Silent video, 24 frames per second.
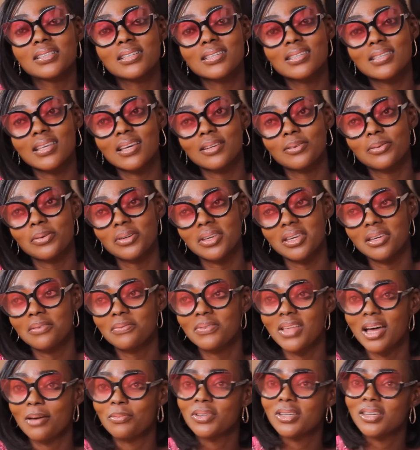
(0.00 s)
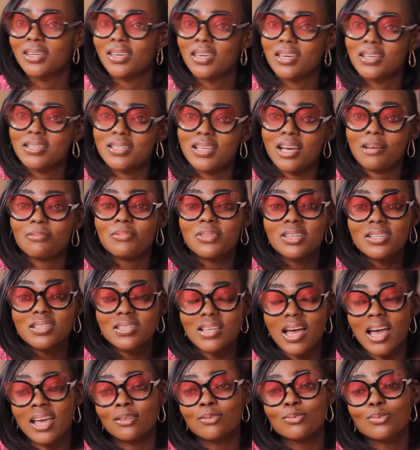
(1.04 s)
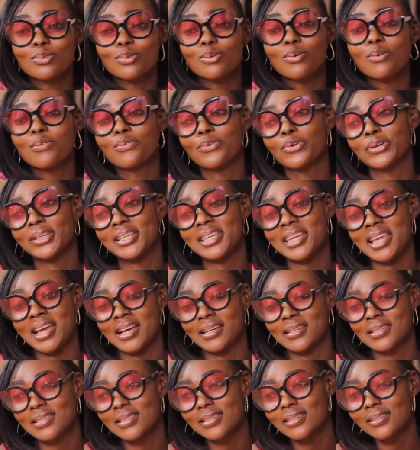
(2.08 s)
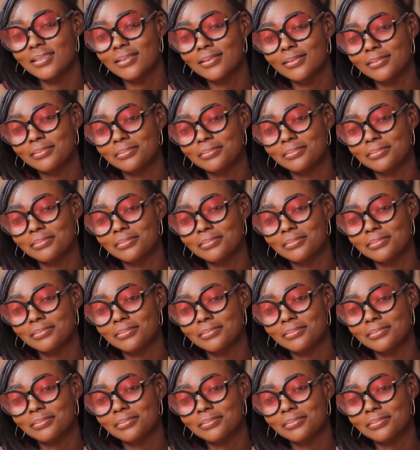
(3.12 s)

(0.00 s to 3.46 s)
she said, okay, if that be the case, that means I need to go for D&C.